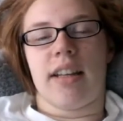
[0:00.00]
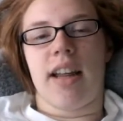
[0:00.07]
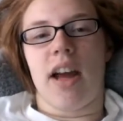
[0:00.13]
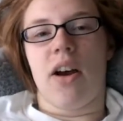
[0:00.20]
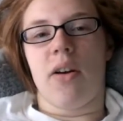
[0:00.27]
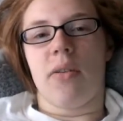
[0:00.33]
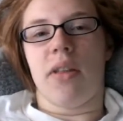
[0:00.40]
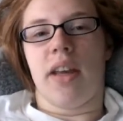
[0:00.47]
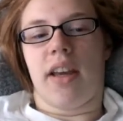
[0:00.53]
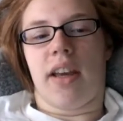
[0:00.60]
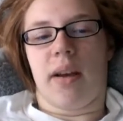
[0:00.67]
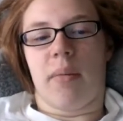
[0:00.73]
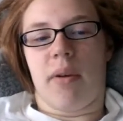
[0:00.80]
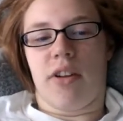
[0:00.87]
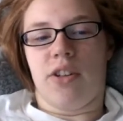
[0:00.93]
now
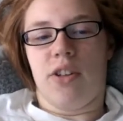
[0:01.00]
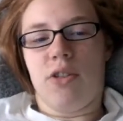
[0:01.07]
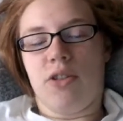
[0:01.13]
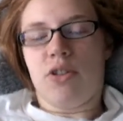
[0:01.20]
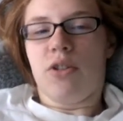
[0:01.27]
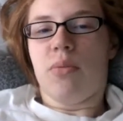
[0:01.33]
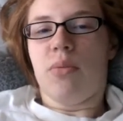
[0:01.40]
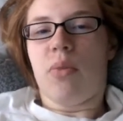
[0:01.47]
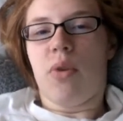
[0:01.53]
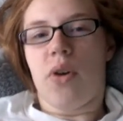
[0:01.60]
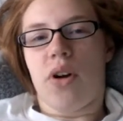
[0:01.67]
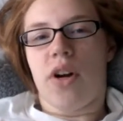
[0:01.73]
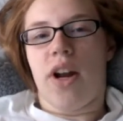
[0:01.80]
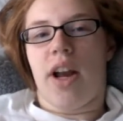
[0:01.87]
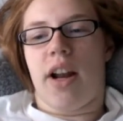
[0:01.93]
like I'm on YouTube
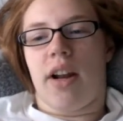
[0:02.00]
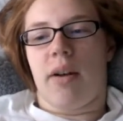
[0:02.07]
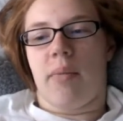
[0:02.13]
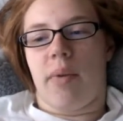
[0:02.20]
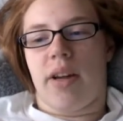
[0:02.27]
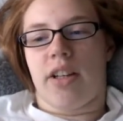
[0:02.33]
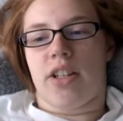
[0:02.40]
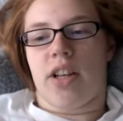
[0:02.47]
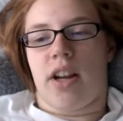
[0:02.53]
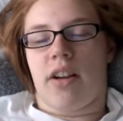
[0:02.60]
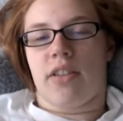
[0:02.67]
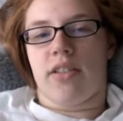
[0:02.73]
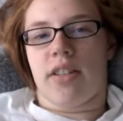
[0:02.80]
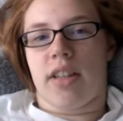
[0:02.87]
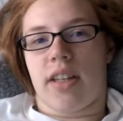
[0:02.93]
more and my
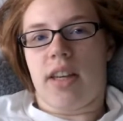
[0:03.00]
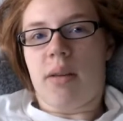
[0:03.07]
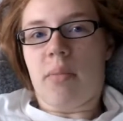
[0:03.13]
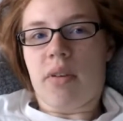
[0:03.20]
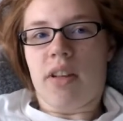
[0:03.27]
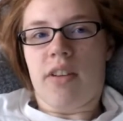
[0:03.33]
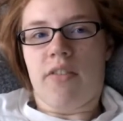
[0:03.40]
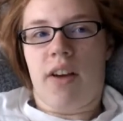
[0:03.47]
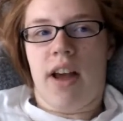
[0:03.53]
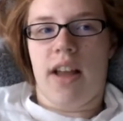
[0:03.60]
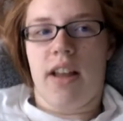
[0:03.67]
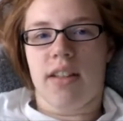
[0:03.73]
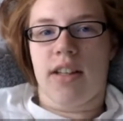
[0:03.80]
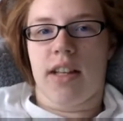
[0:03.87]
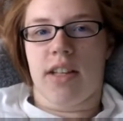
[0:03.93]
channel is like Kimberly
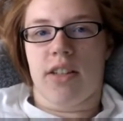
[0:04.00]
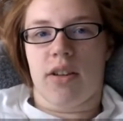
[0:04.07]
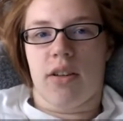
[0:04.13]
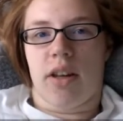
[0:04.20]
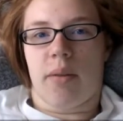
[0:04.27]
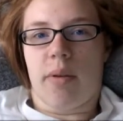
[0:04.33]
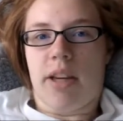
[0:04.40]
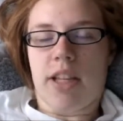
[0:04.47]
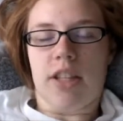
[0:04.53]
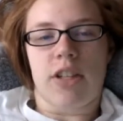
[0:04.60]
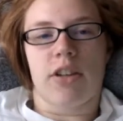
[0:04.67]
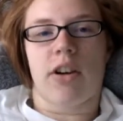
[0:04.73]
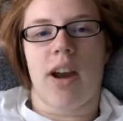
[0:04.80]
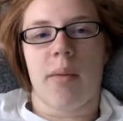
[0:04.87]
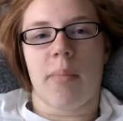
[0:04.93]
Files and so like my
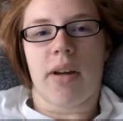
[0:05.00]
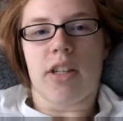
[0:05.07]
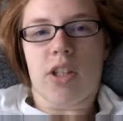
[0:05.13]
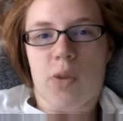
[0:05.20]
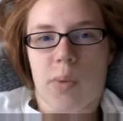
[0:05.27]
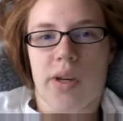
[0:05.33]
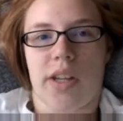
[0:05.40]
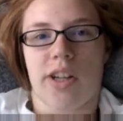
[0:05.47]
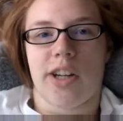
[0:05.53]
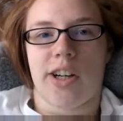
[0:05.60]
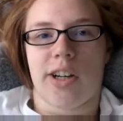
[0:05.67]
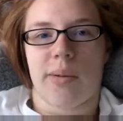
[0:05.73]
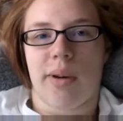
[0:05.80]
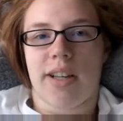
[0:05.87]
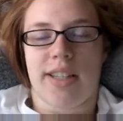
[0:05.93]
Instagram, my
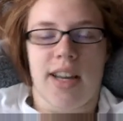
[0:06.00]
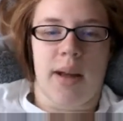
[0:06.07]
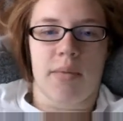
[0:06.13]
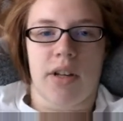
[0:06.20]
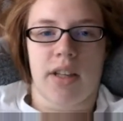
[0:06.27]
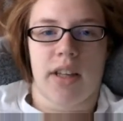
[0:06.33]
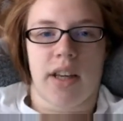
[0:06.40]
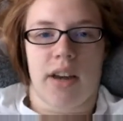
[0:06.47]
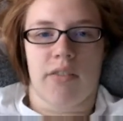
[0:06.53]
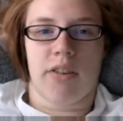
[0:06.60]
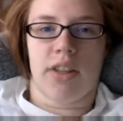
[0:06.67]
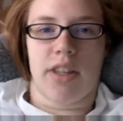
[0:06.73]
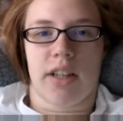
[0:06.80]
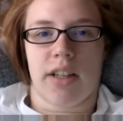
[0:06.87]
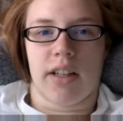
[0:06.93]
Twitter, my Snapchat, like
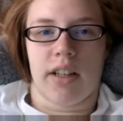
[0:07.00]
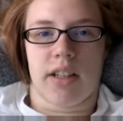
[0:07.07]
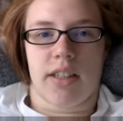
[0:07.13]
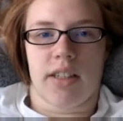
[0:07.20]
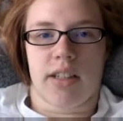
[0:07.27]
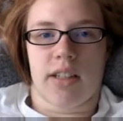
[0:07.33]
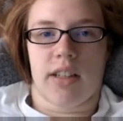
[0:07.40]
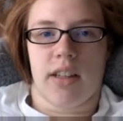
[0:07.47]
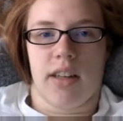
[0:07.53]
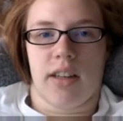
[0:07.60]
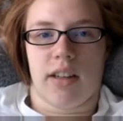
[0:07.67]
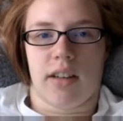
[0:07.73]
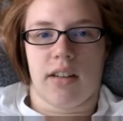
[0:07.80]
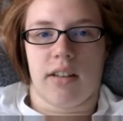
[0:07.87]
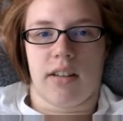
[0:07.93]
everything it's
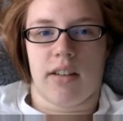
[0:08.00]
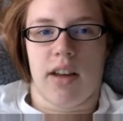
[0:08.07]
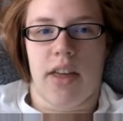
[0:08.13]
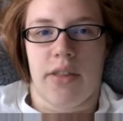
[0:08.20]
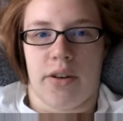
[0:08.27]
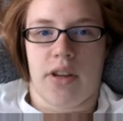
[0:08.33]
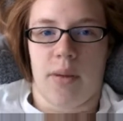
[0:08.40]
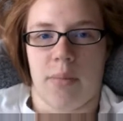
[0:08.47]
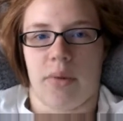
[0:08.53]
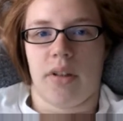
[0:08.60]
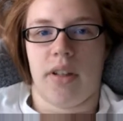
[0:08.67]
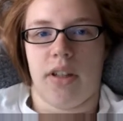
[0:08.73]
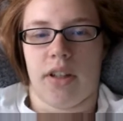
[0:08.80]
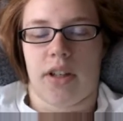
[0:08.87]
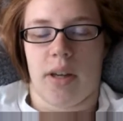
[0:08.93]
like Heather
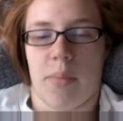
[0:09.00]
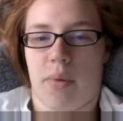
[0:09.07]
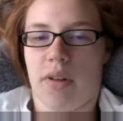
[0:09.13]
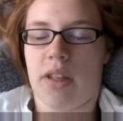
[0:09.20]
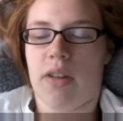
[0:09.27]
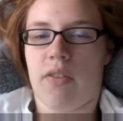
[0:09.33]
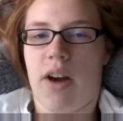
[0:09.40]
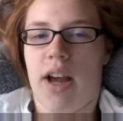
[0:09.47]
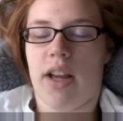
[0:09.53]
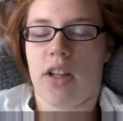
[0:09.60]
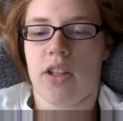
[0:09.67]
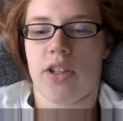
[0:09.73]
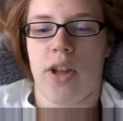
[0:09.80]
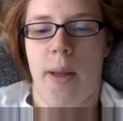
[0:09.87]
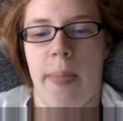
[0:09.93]
Kimberly or Kimberly
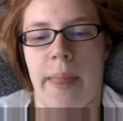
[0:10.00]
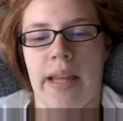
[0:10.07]
Files.